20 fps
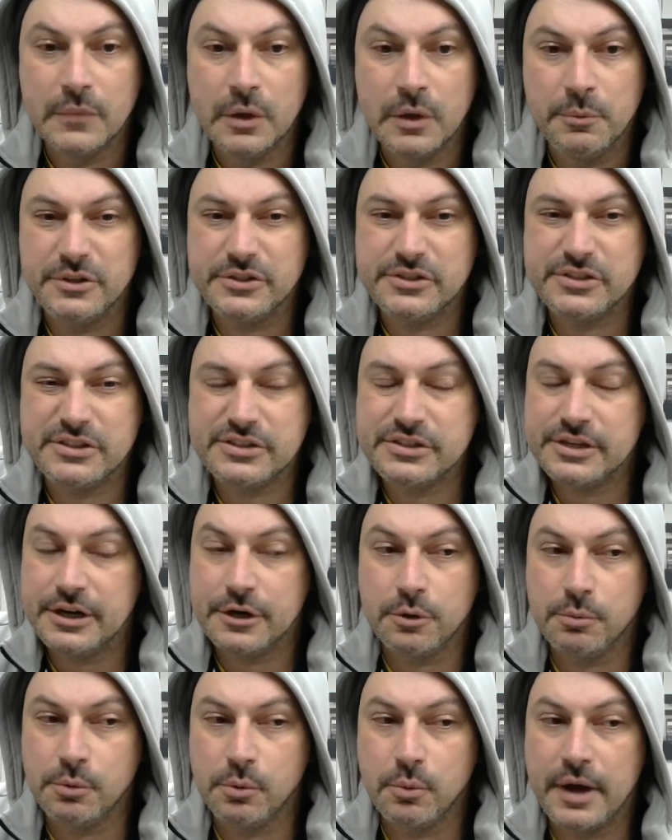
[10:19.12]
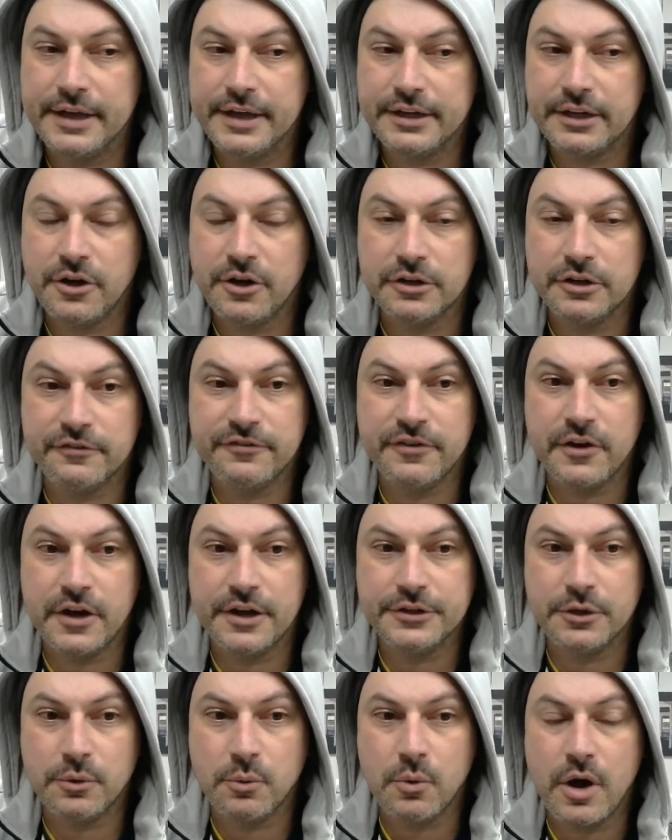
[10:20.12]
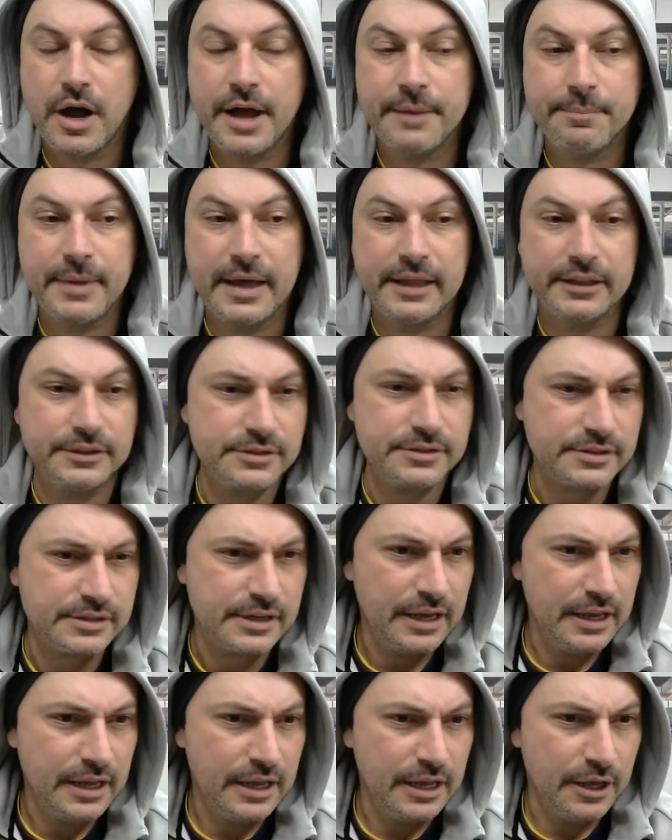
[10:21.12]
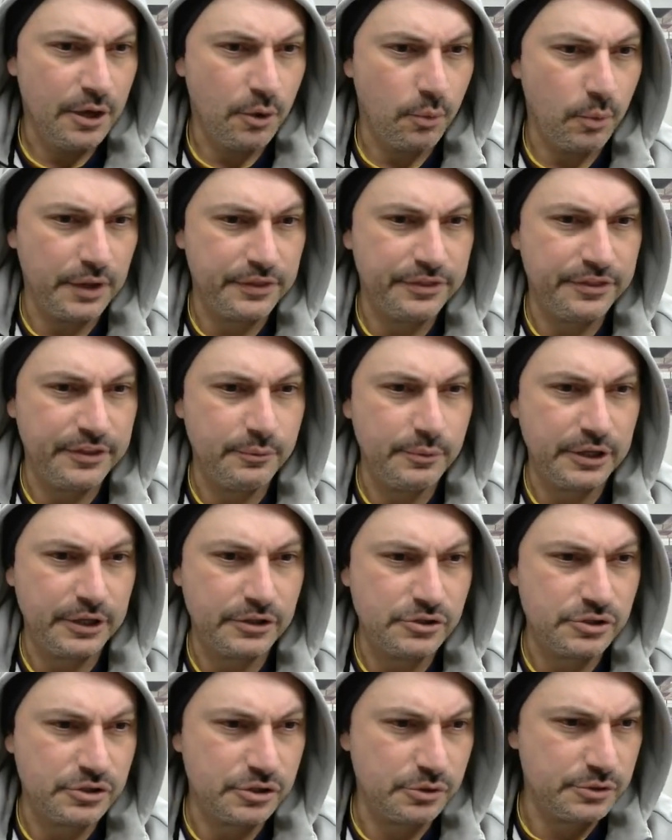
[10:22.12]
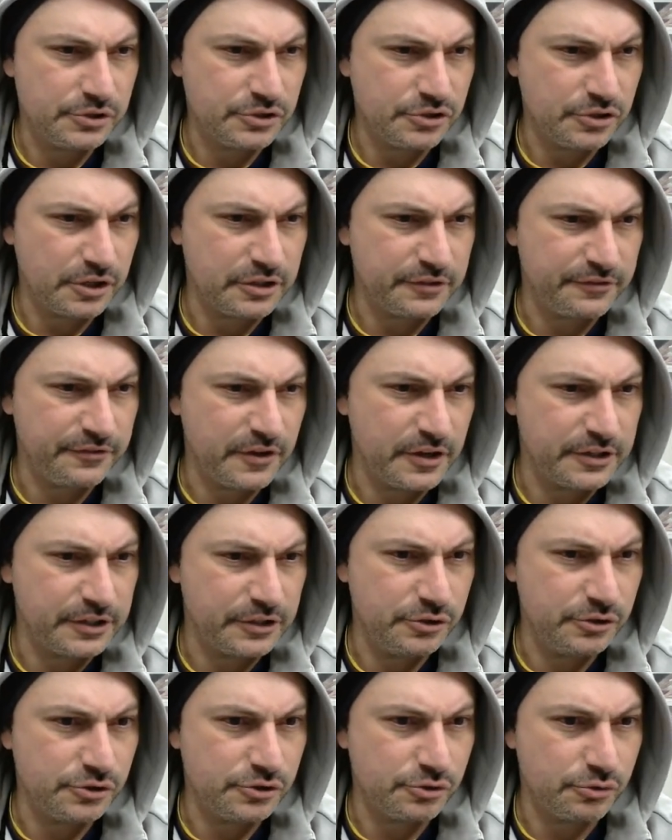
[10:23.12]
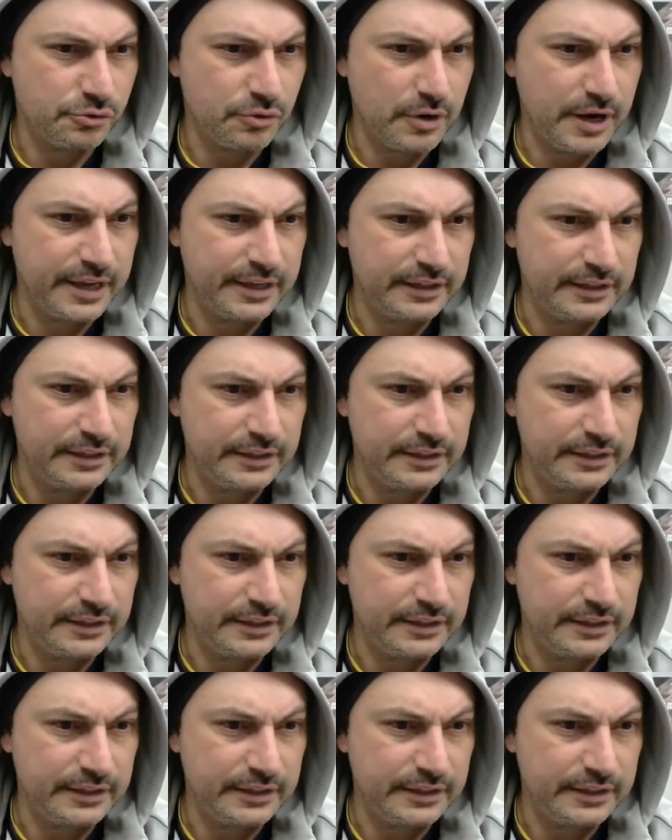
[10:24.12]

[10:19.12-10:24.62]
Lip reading: but this is a terrible way to kind of find your white balance. One thing we can do is try to find a neutral grey in